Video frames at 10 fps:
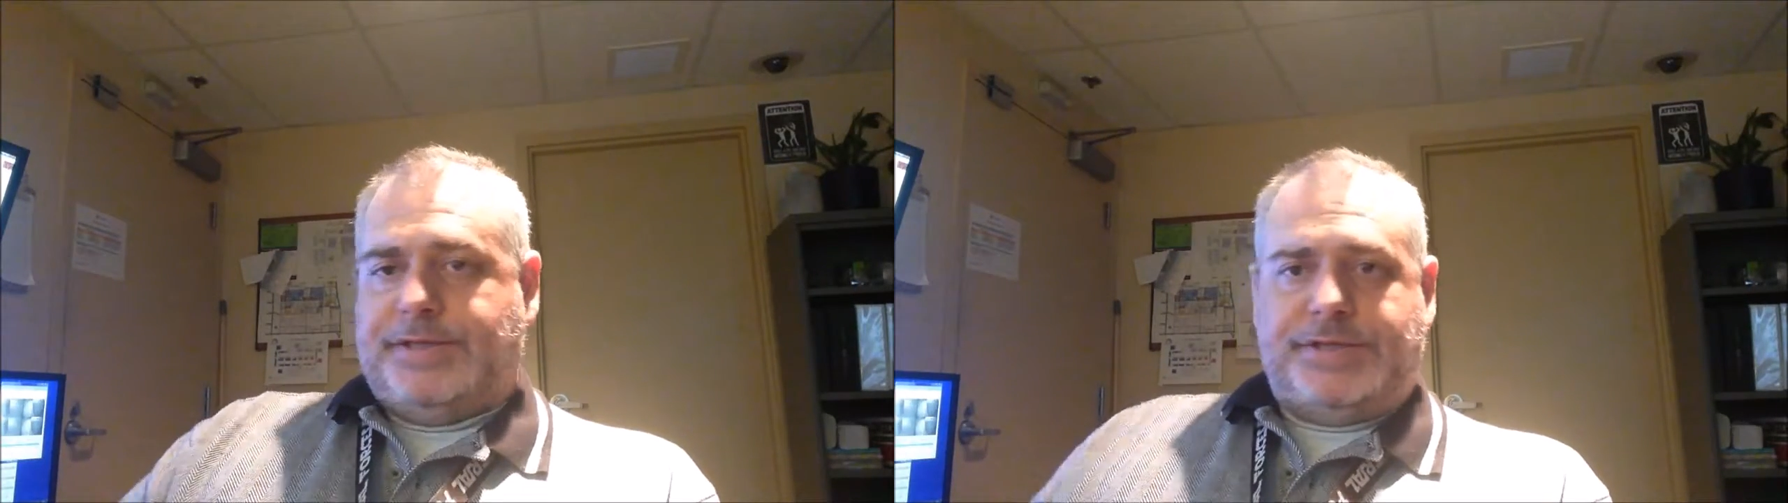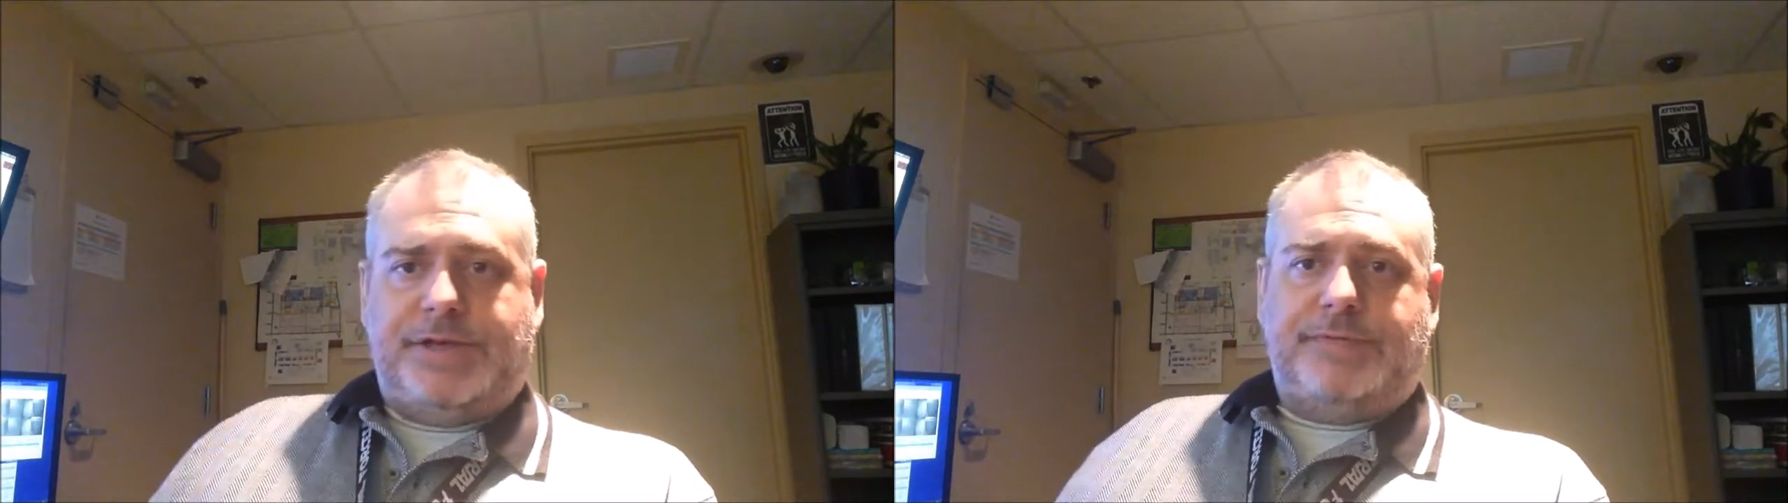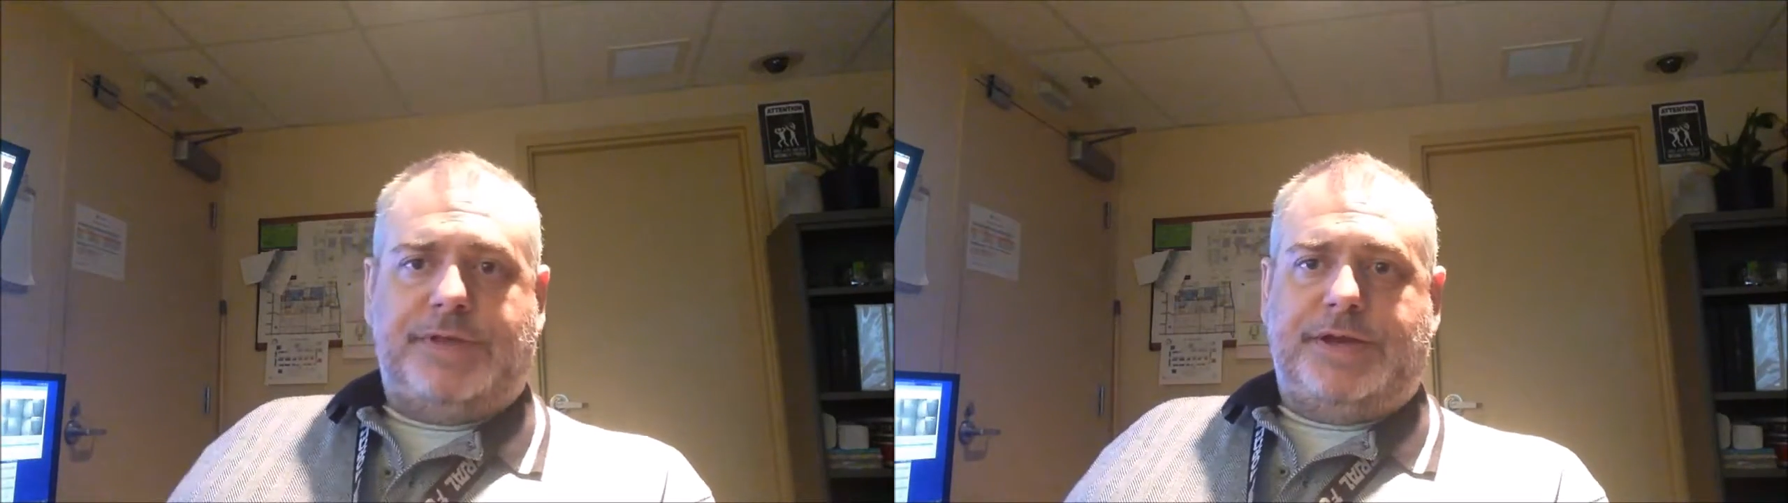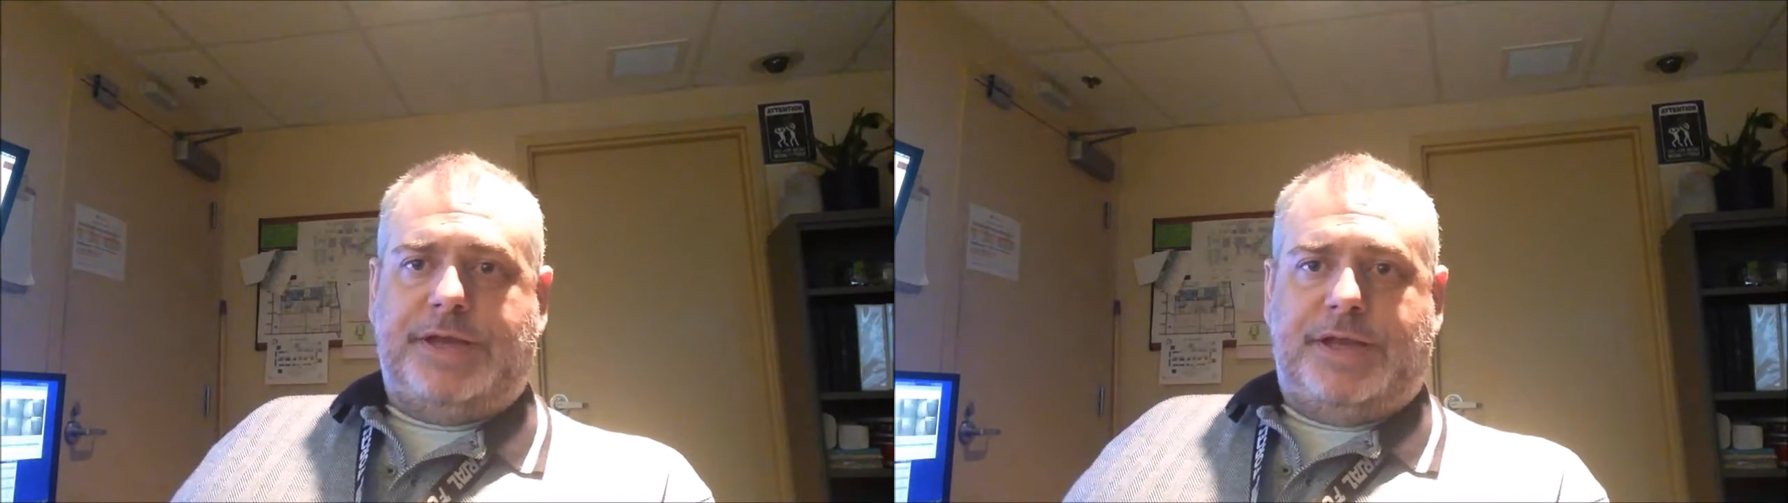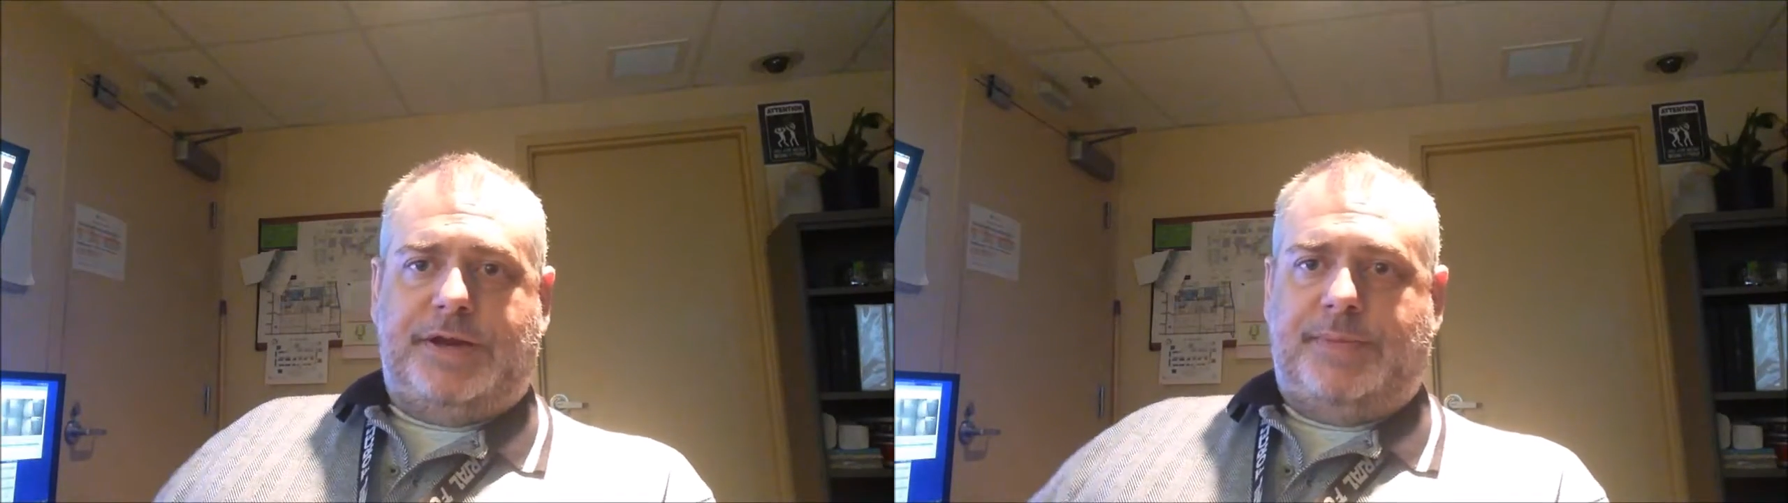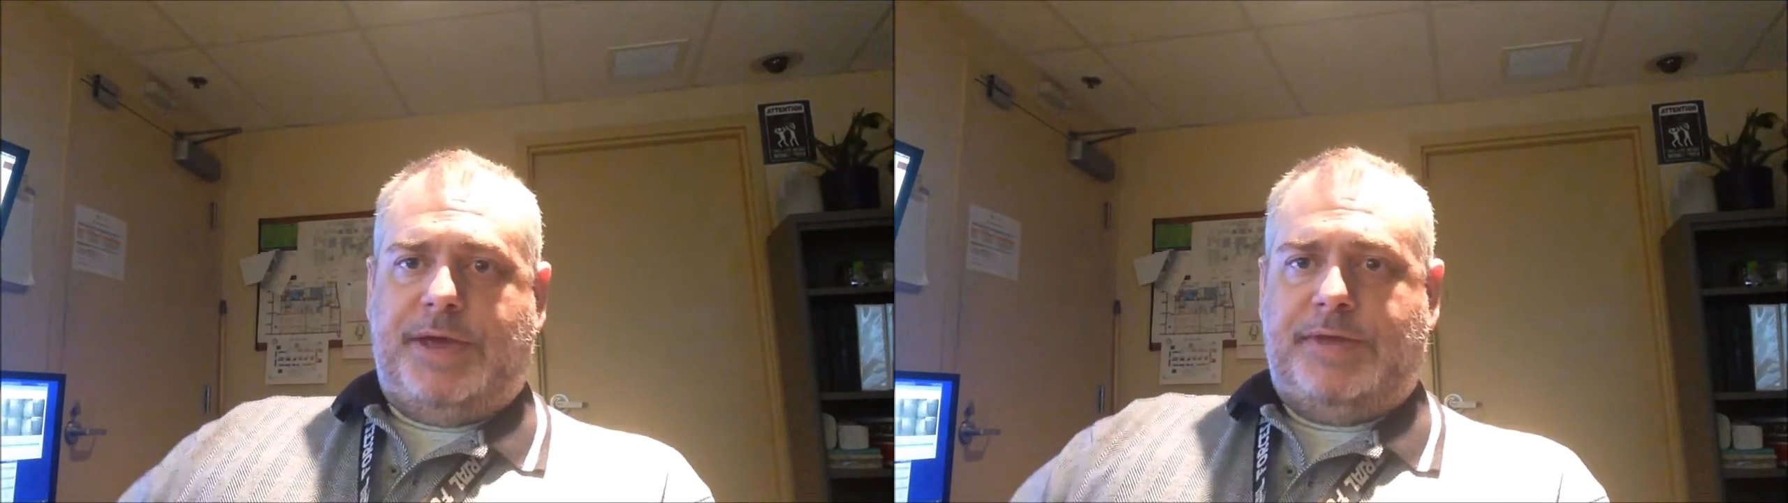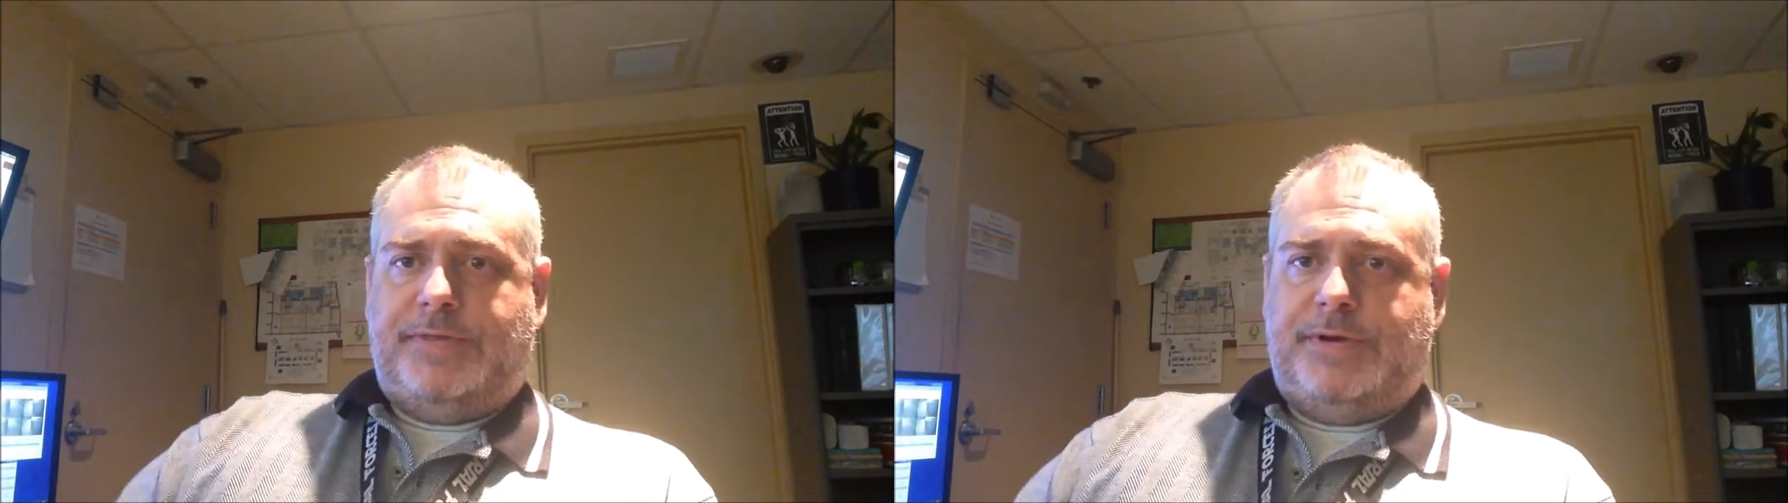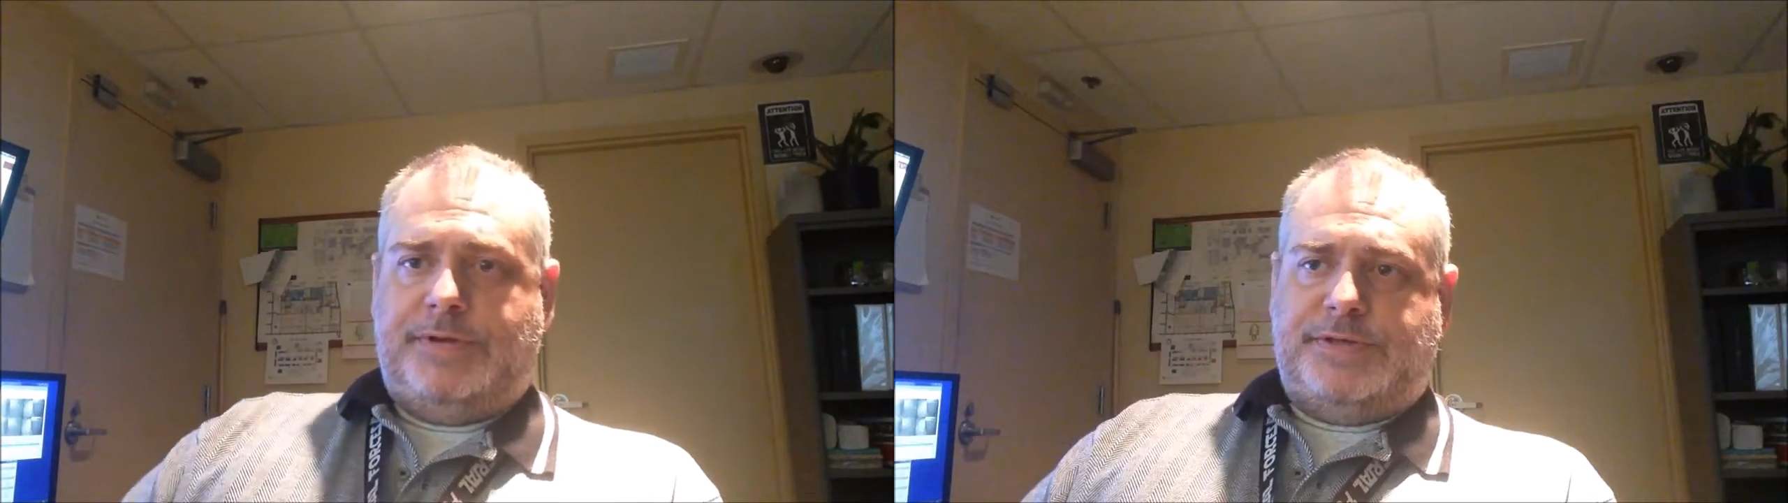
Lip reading: and stuff laid down in the back there,